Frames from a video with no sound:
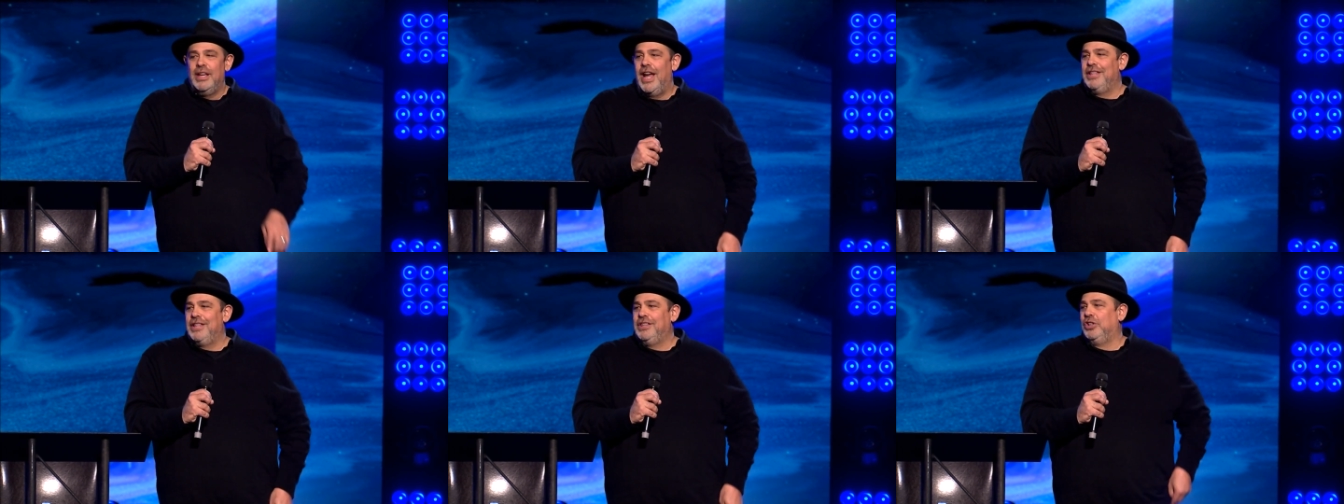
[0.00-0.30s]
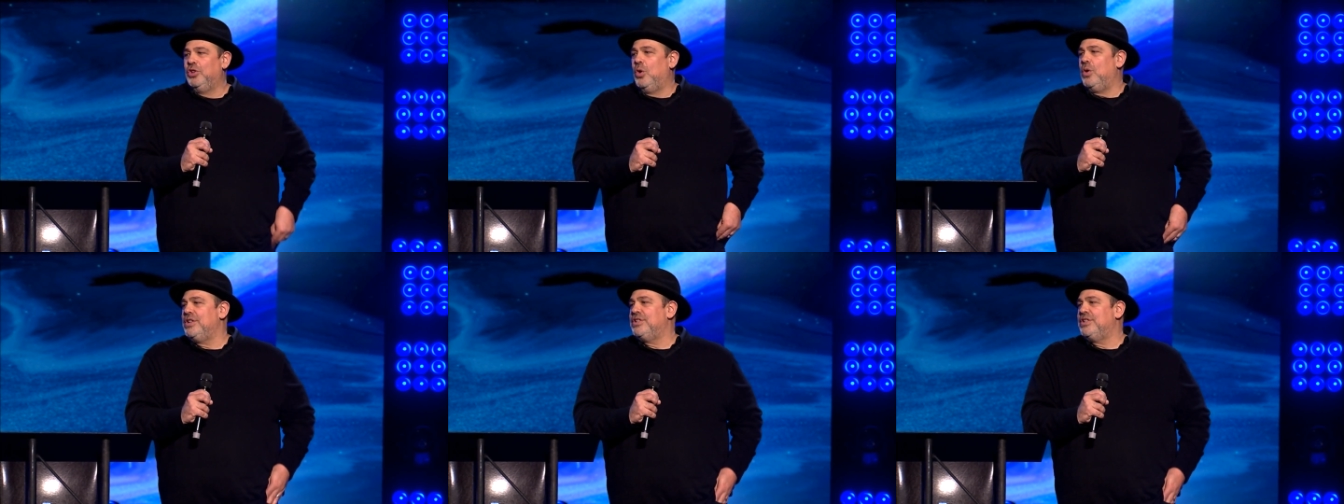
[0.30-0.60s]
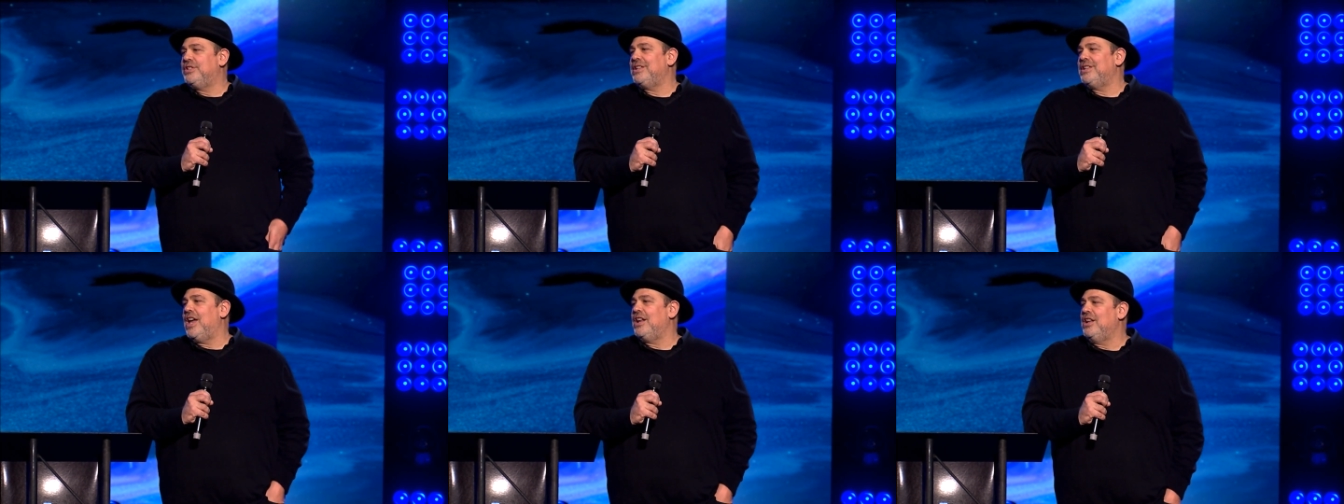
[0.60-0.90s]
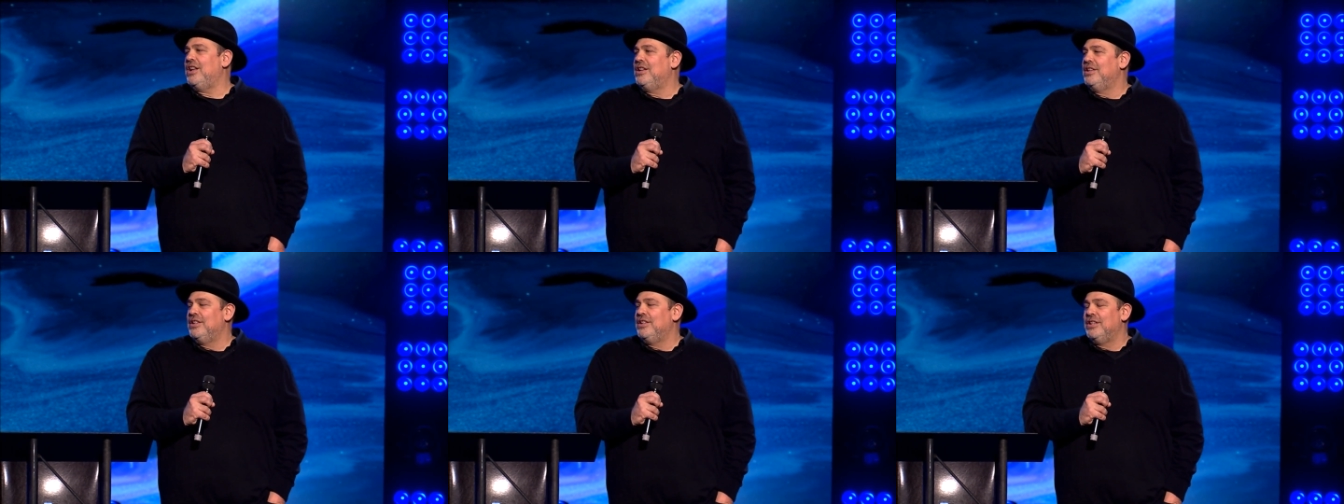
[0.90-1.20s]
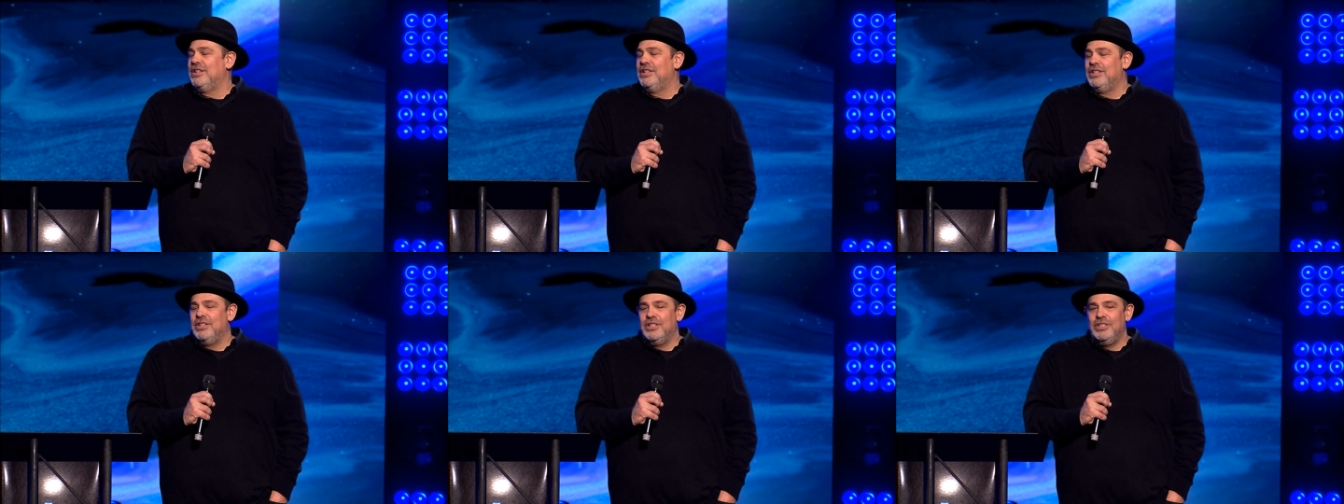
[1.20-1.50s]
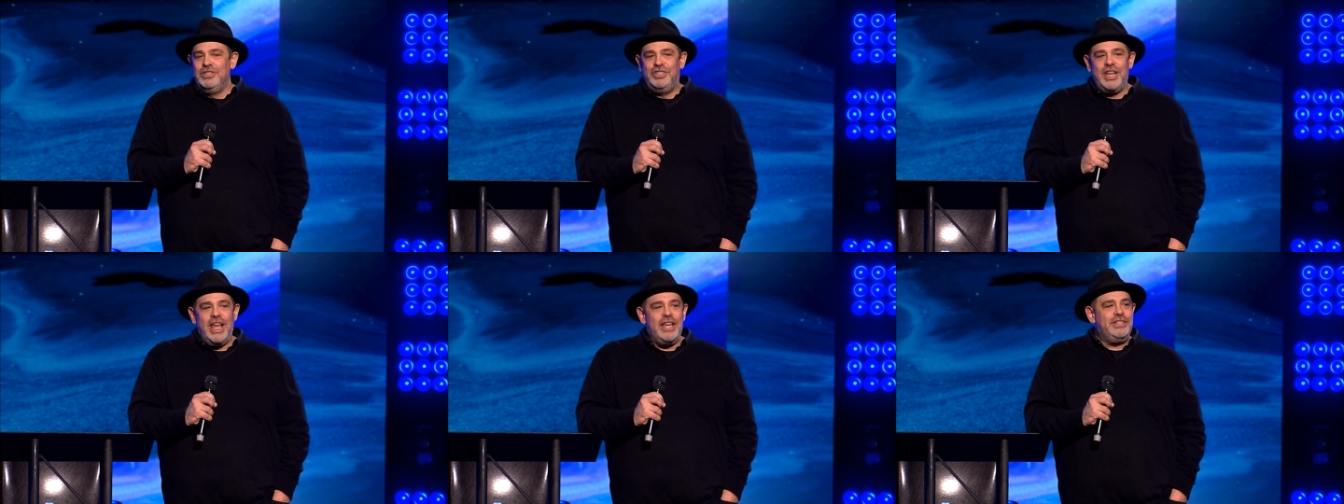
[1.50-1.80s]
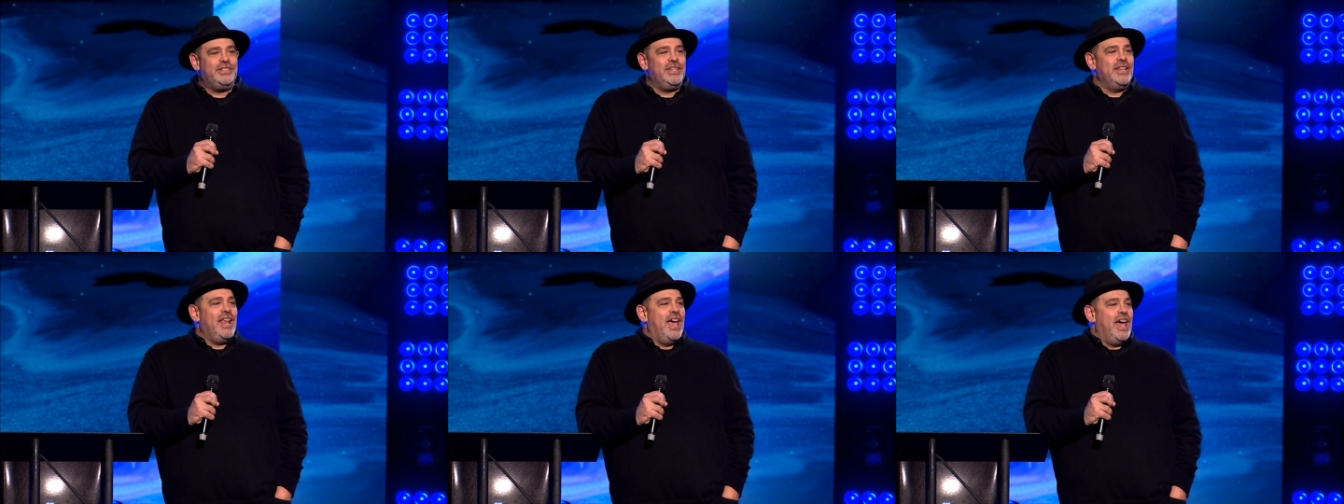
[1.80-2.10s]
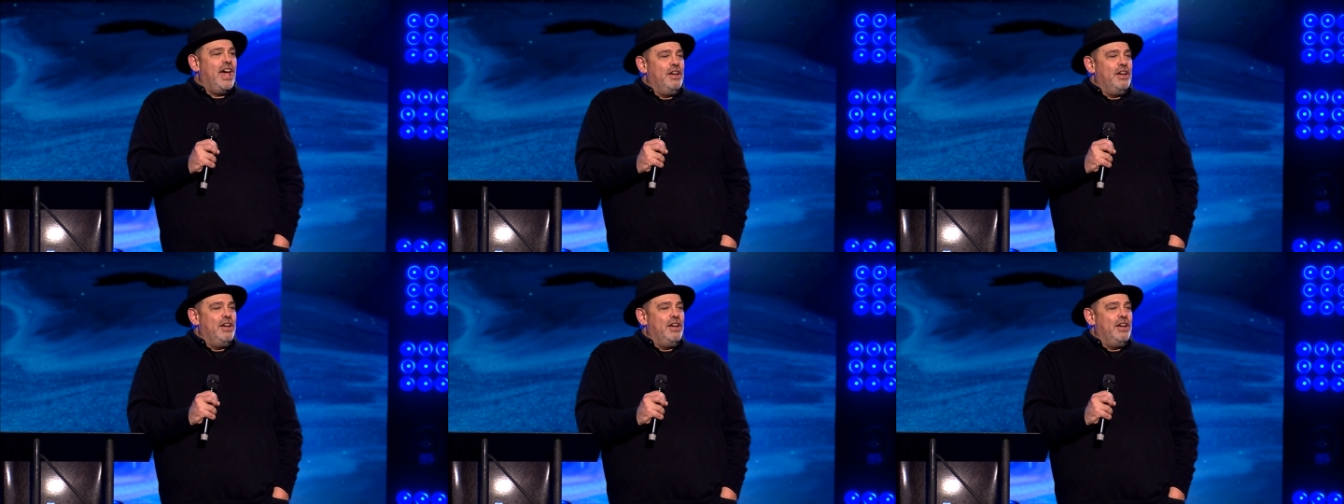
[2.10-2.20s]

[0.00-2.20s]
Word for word: And the Lord said, Jason,